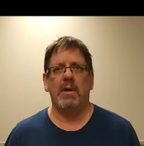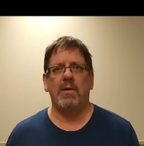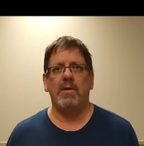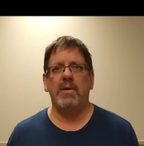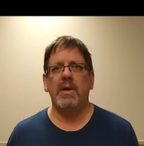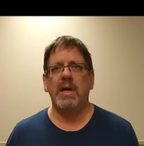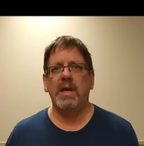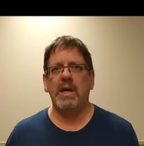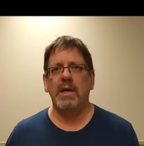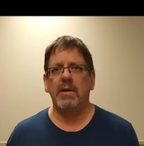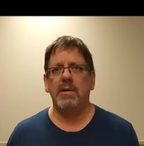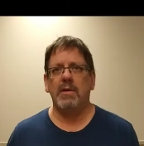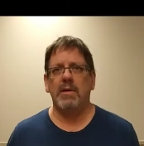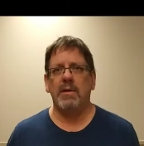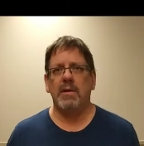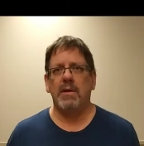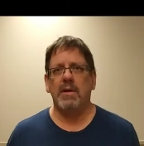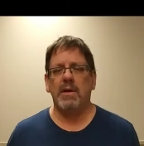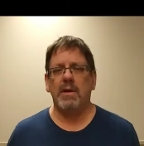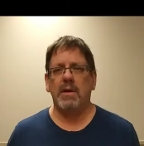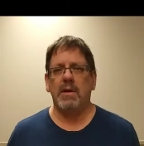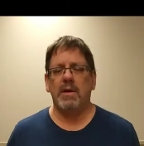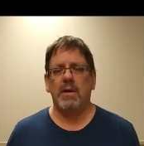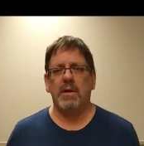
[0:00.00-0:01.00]
That
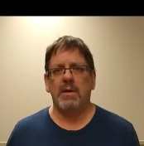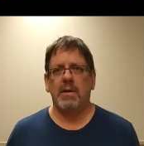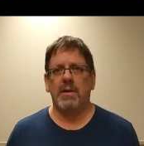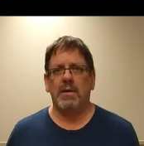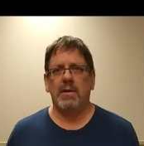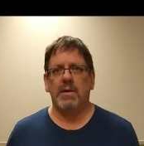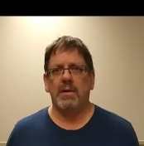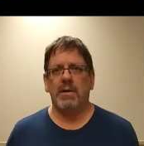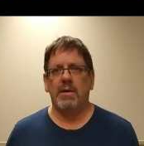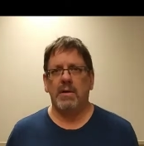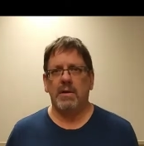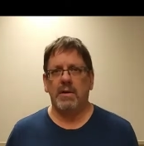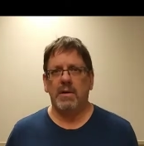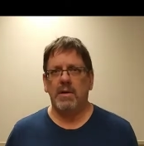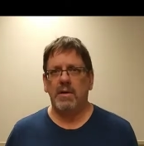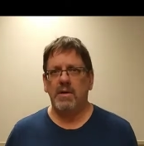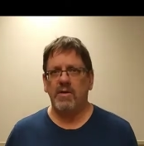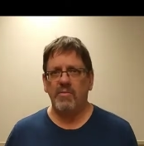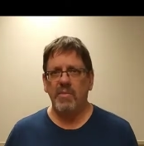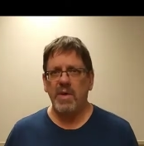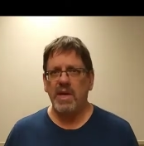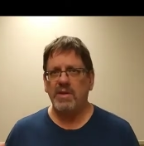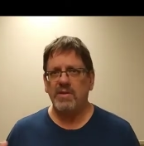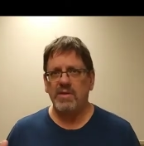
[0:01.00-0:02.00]

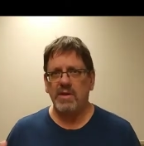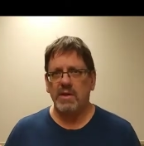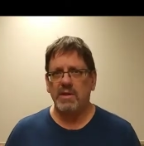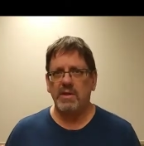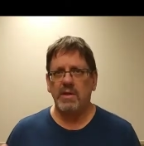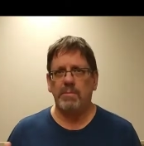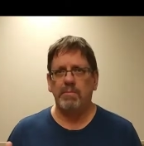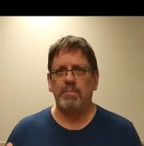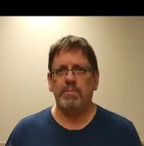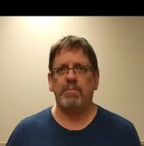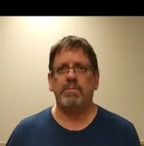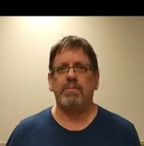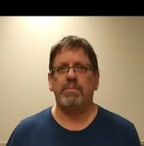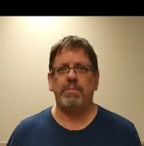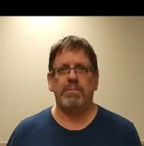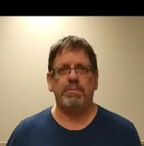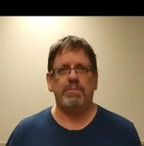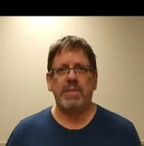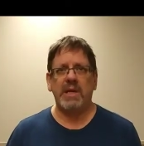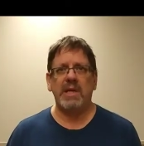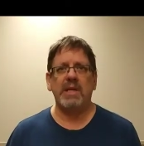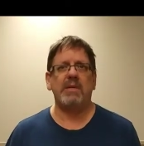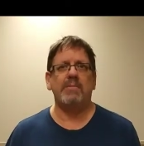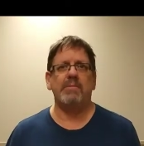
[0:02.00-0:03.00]
you've made such a
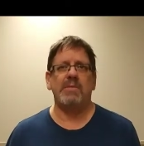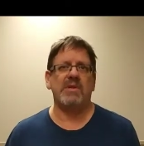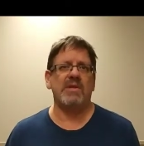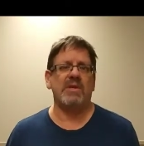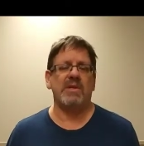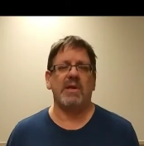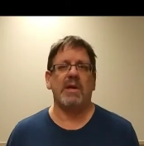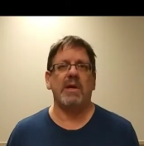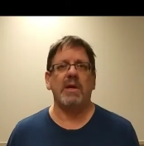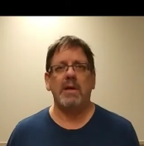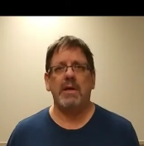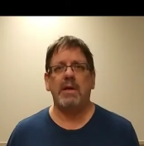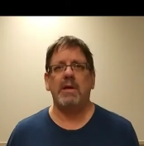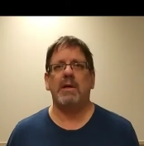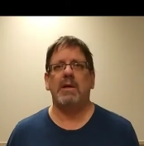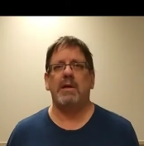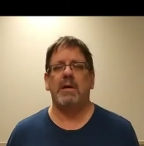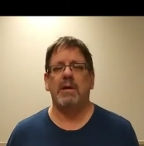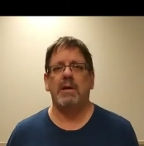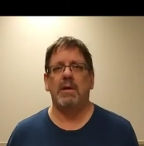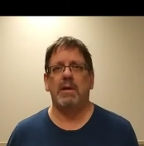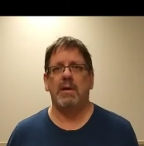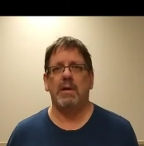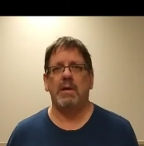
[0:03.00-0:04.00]
big mistake
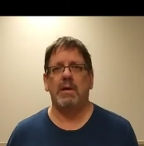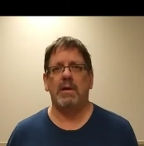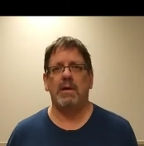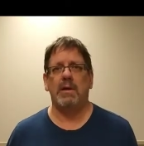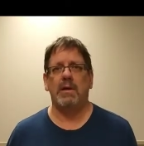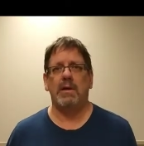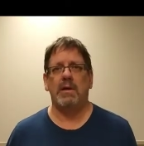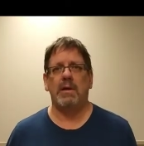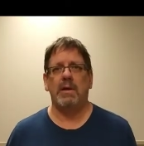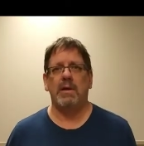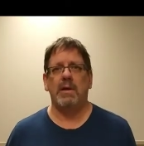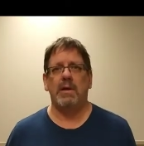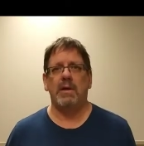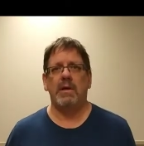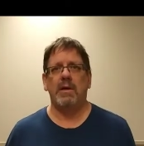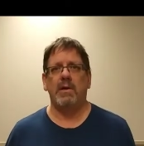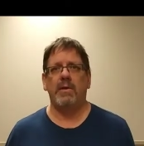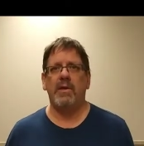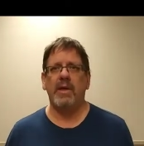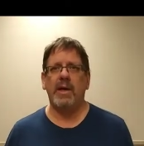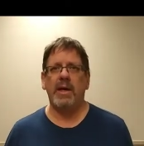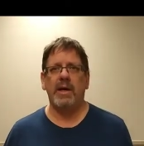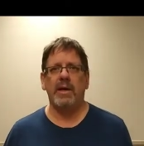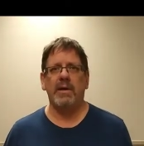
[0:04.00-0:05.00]

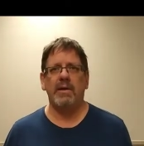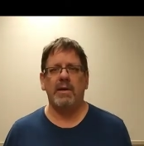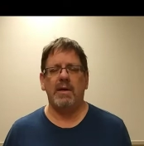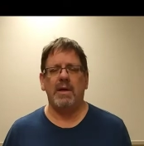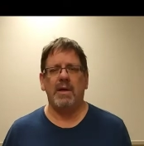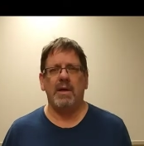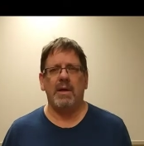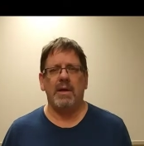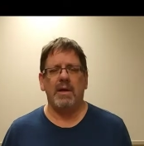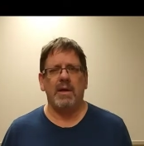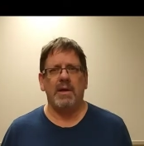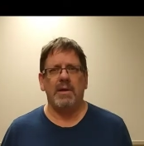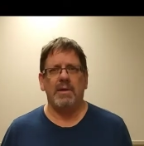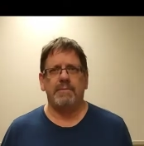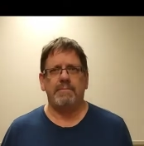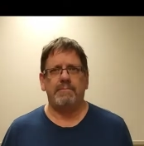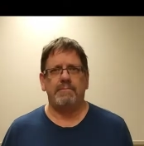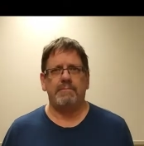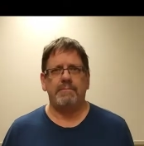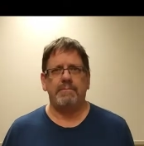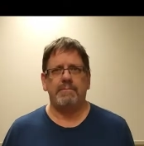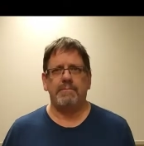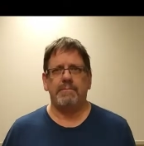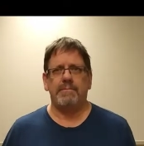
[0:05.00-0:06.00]
that
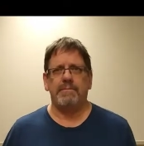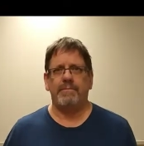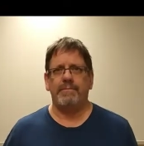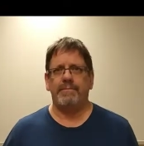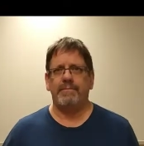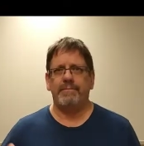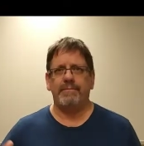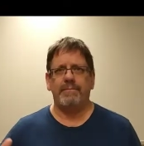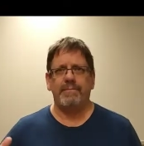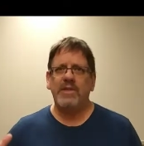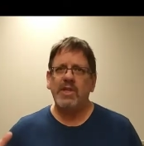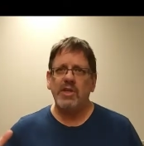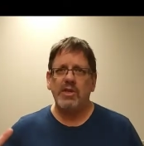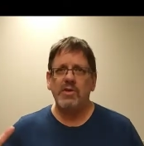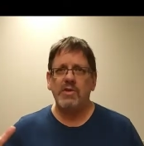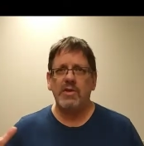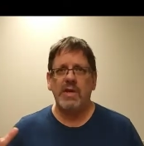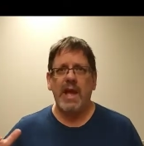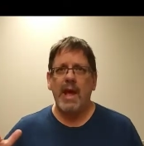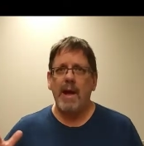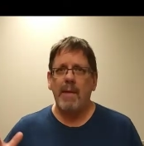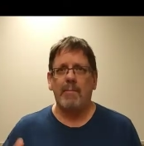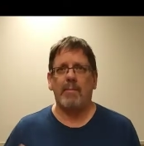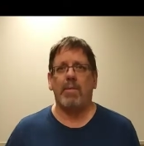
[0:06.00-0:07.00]
you just
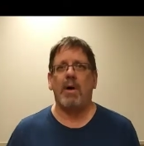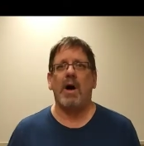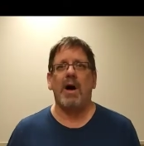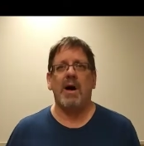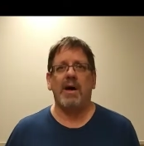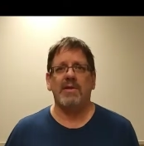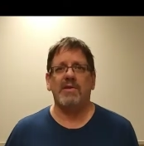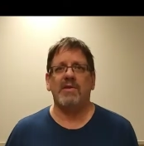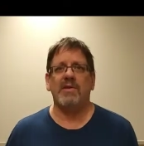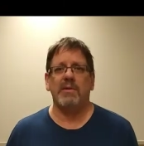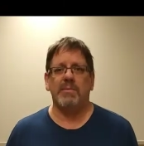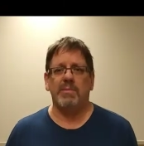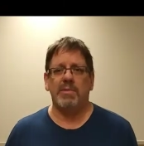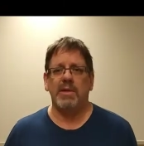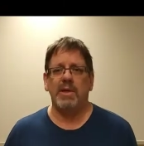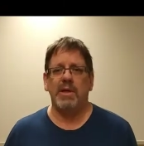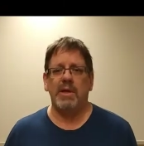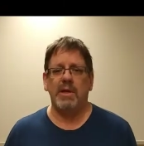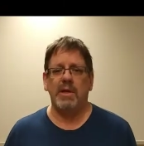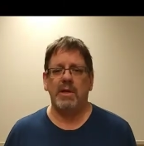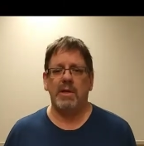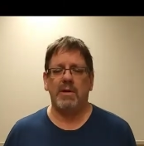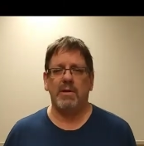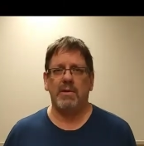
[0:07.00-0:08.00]
can't
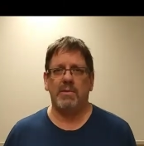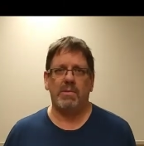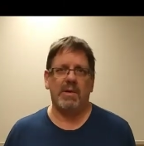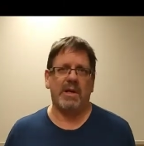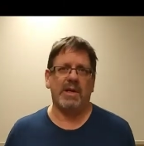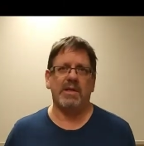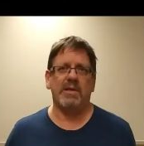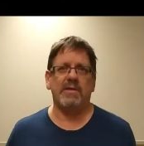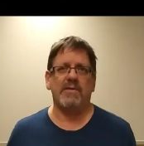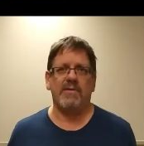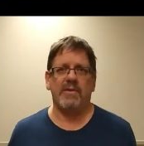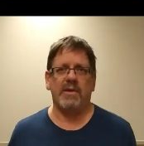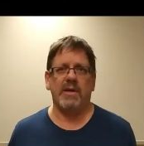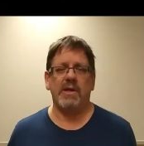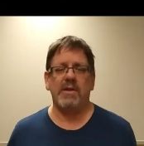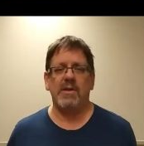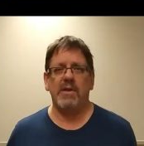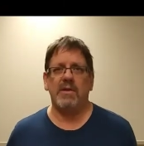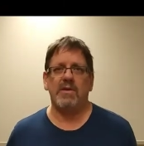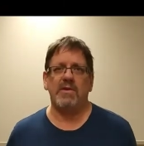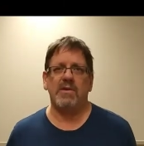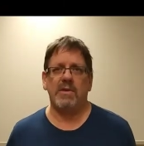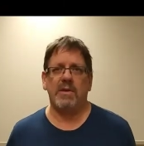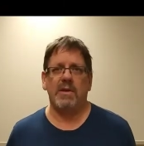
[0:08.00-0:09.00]
possibly rectify
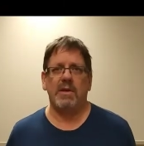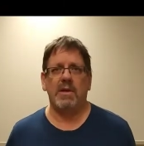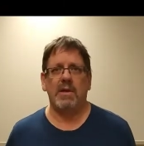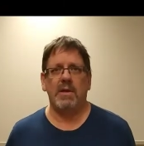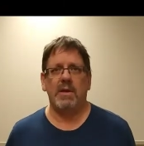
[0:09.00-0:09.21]
this.